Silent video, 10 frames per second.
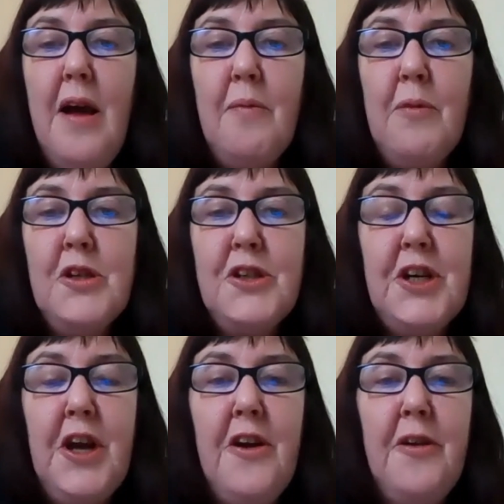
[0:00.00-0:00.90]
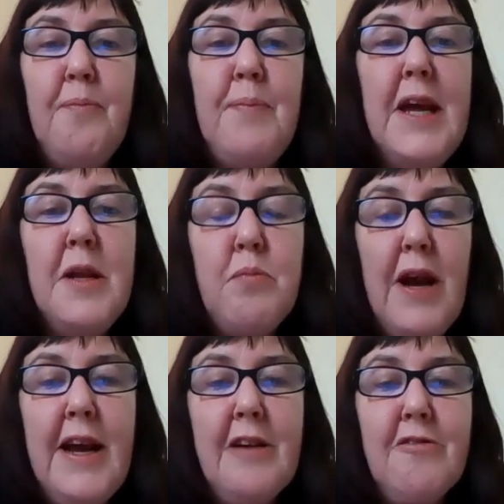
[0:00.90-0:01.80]
because you're going to be in
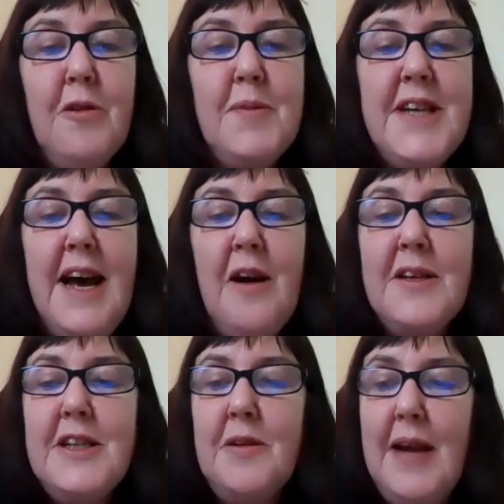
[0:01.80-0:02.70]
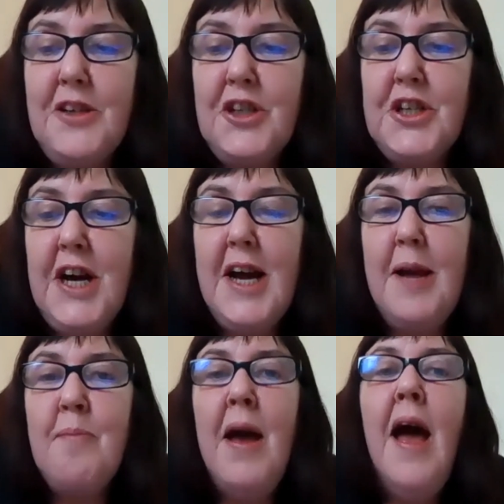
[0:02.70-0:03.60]
breakout groups now until
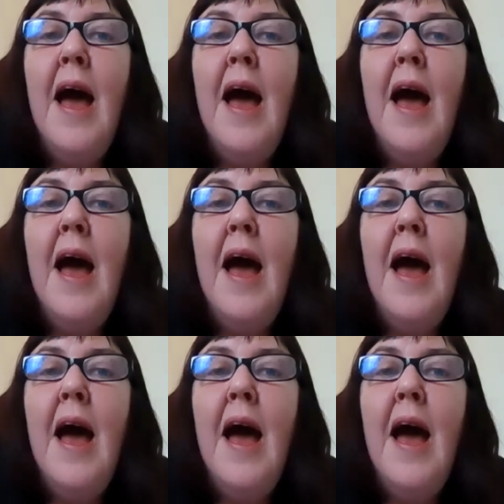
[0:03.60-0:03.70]
lunchtime,